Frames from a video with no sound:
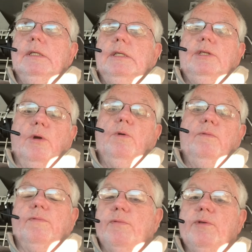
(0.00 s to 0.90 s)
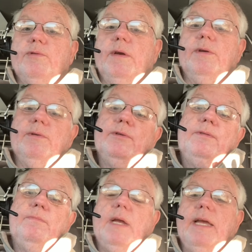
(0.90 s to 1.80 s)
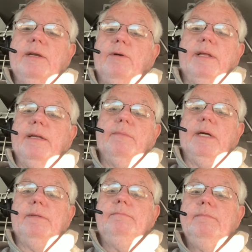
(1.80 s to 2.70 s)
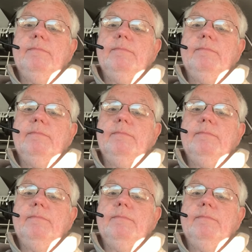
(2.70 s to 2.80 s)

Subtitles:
stove, refrigerators. I had all that in mind.